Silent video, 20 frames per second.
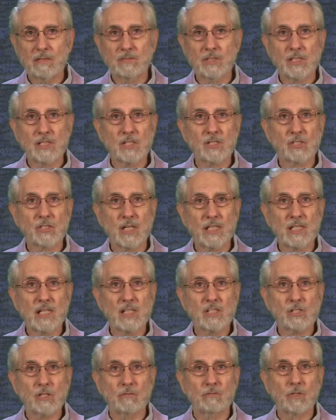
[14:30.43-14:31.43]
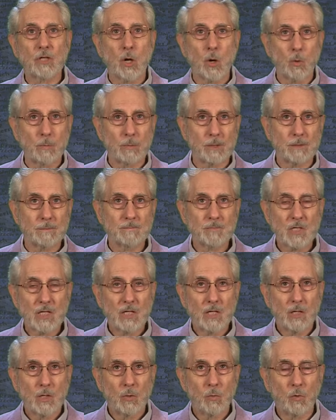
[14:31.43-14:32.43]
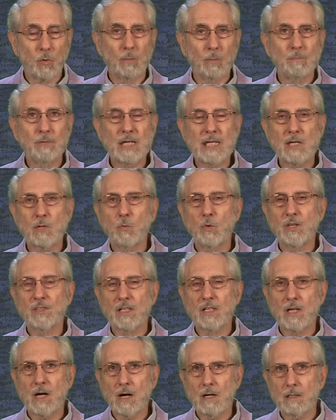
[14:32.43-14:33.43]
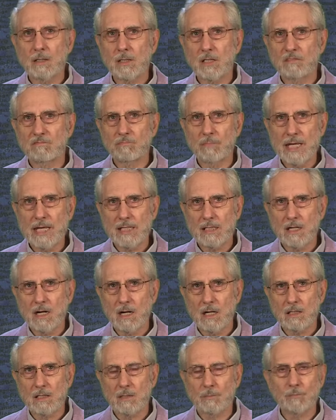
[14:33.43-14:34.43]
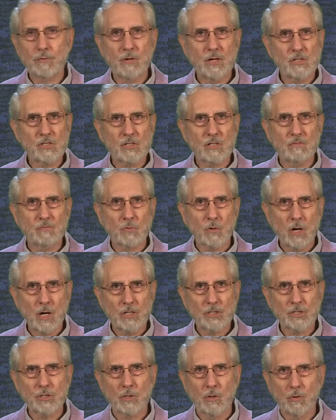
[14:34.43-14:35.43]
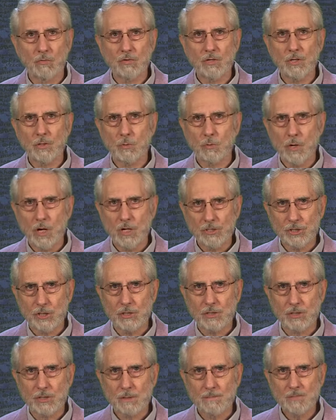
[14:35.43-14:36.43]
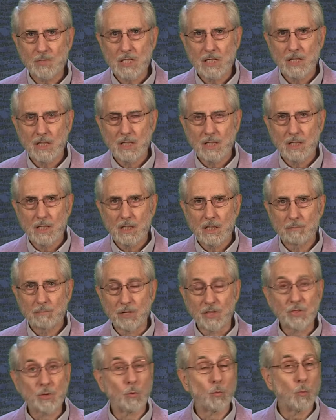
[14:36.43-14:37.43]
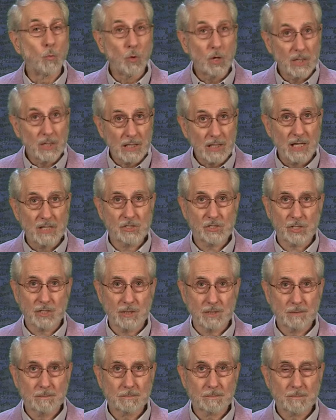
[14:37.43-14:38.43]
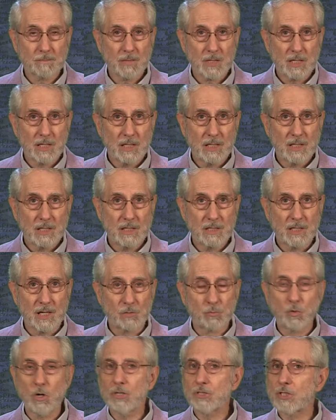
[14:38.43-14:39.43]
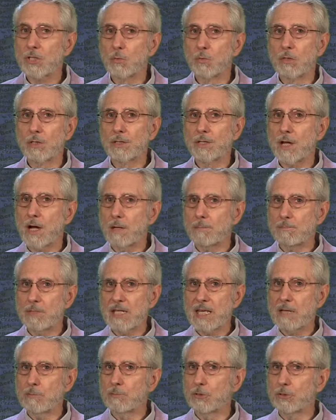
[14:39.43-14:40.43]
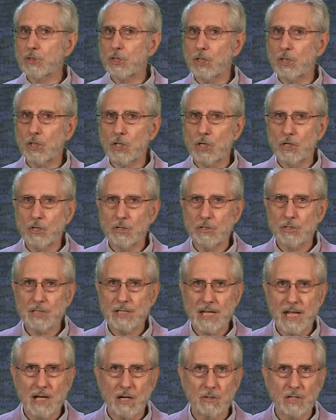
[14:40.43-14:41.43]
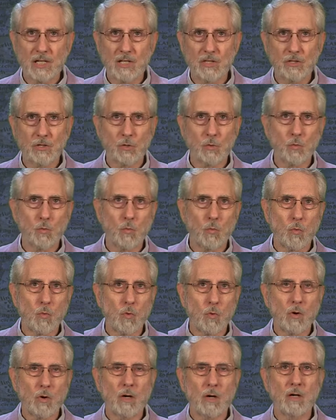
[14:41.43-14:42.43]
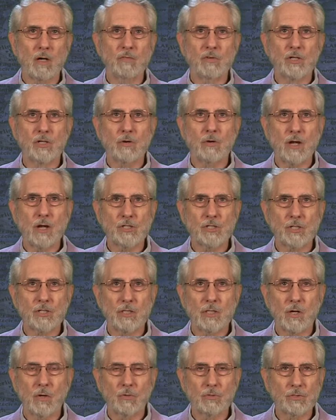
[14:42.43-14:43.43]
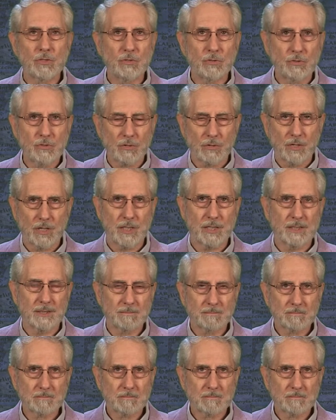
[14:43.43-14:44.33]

of the descendants of Gomer, will be with Gog of Magog, the prince of Rosh, over the Russians. But the one lesson that Russia will not be able to learn now in their war of aggression on Ukraine,